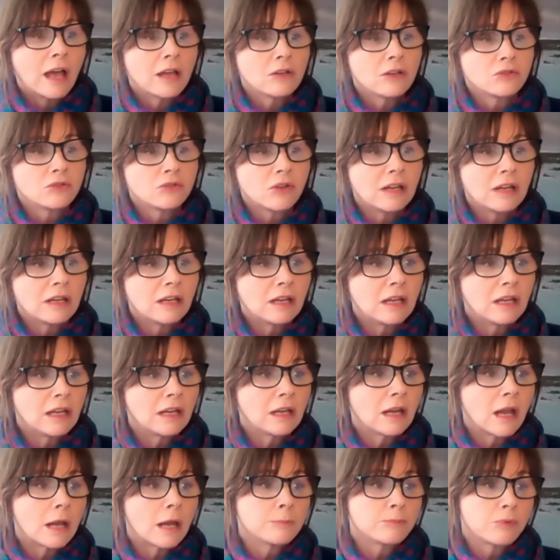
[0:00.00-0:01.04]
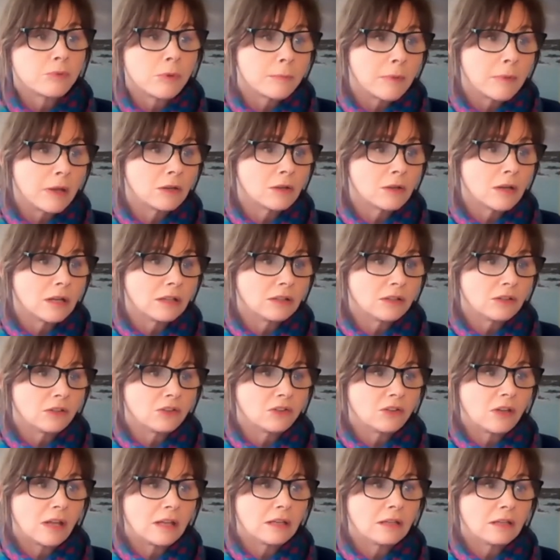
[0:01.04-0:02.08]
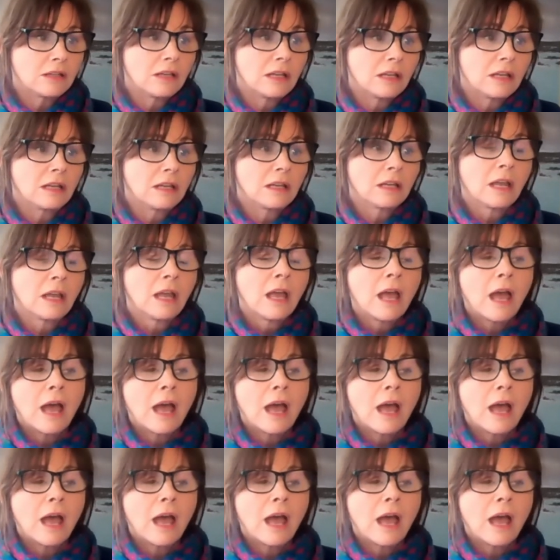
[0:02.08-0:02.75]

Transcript: and training, and promote understanding.